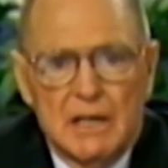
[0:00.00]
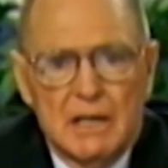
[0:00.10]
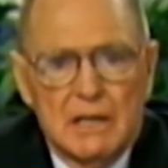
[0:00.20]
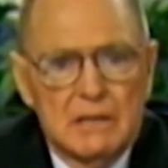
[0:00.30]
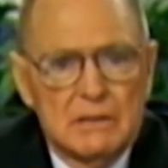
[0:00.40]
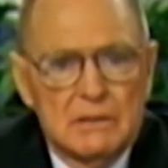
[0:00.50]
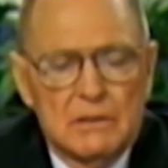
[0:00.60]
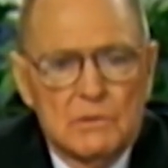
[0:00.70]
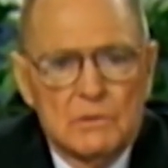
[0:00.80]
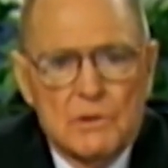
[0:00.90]
Uh,
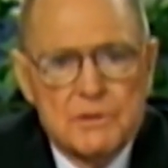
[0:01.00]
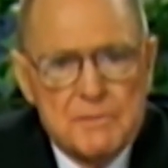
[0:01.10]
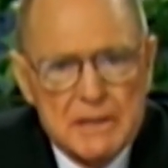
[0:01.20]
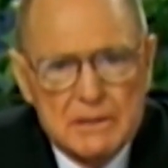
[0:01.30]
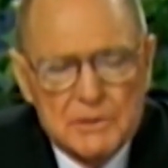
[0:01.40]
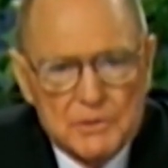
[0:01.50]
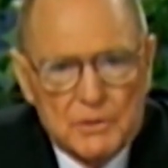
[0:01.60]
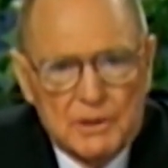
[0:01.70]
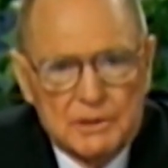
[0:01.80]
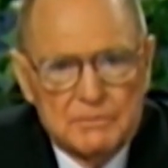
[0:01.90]
don't, don't speak those
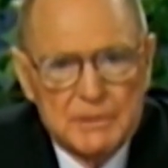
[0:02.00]
words.